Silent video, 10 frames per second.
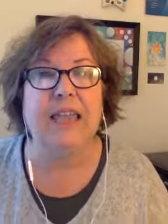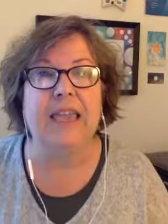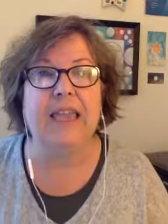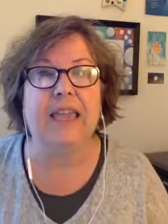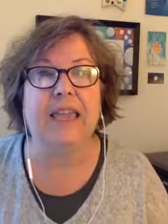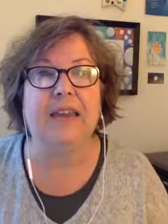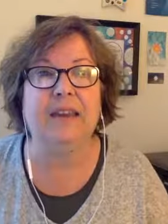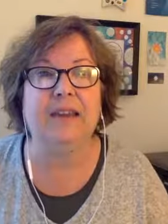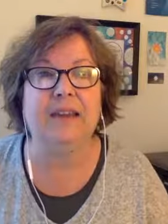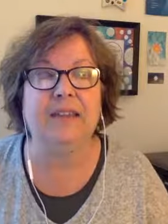And
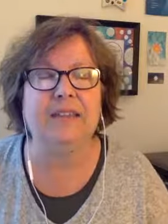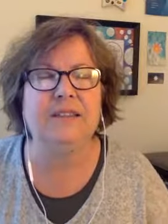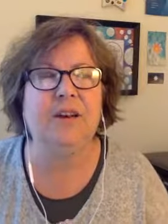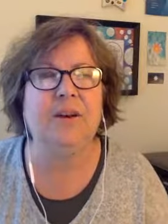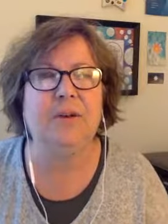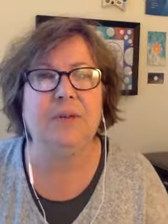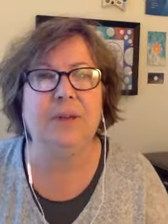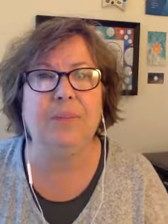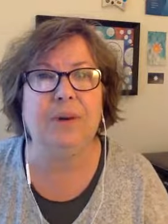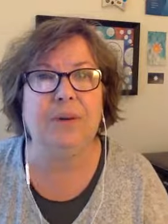it's so
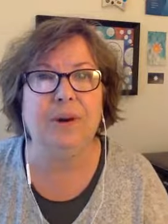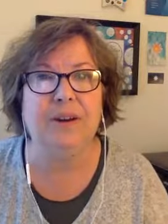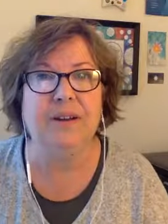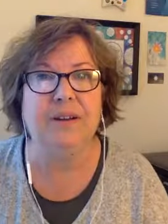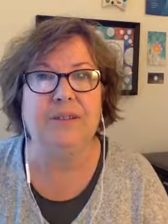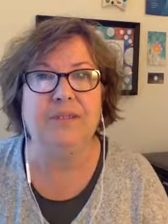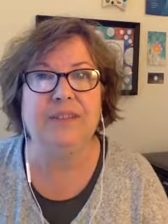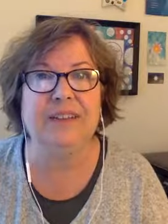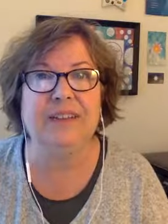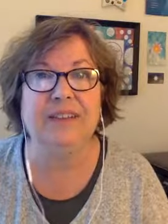important to
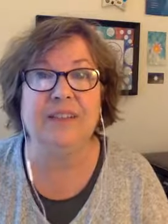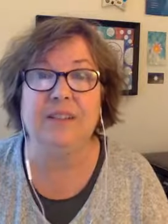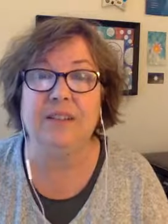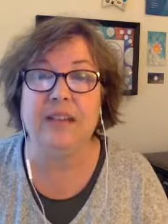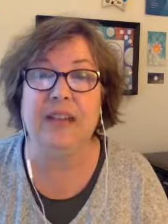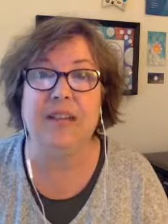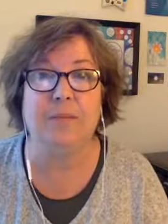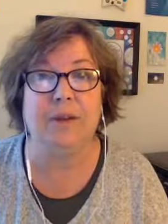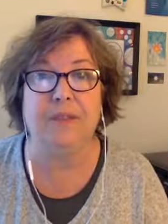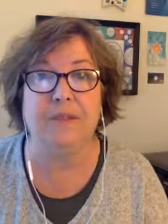really look at
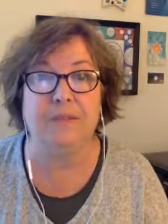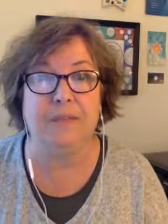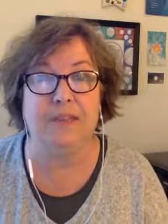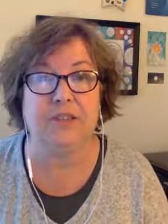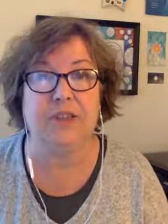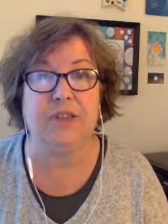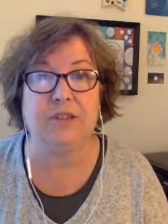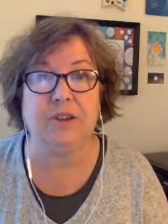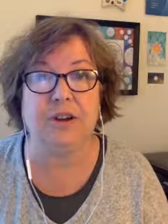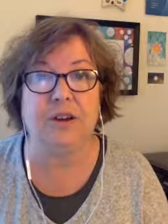what those messages
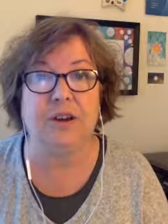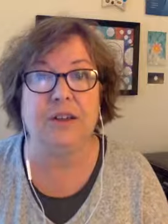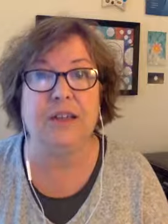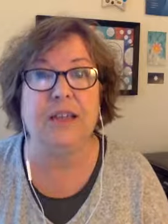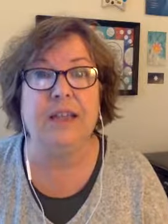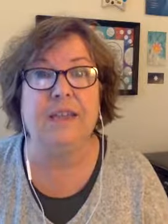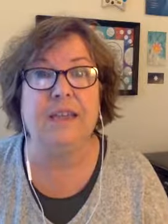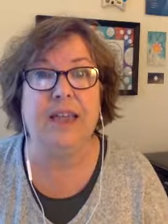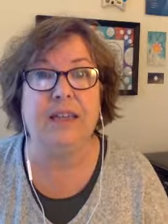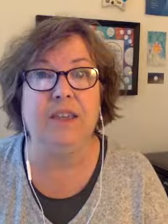are
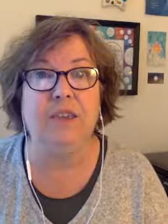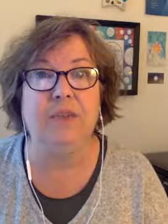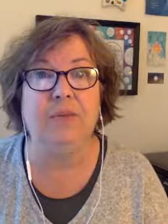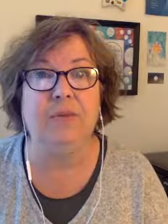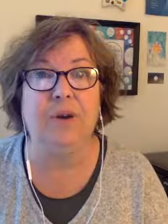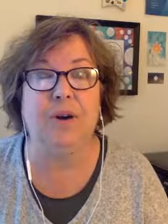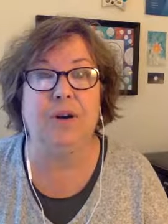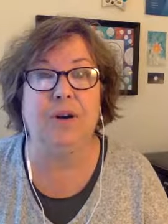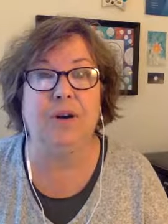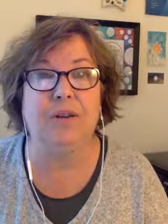that you
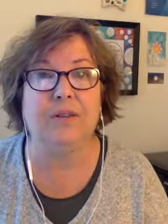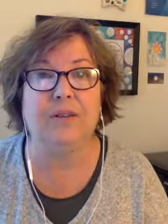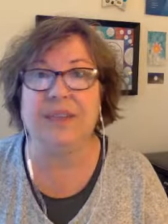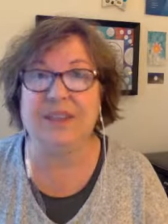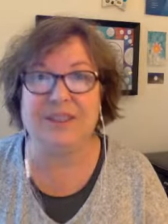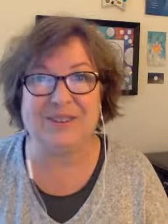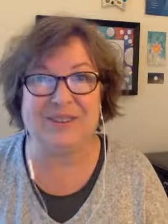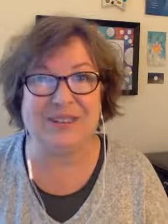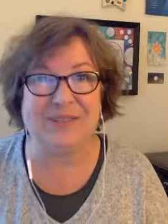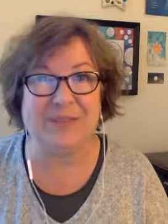are telling
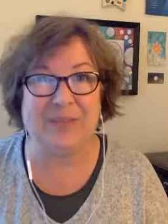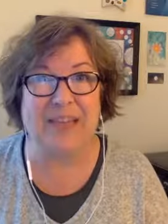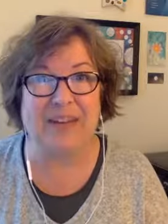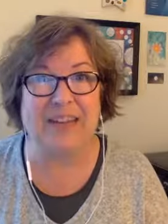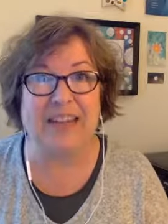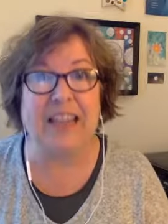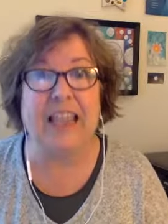yourself about it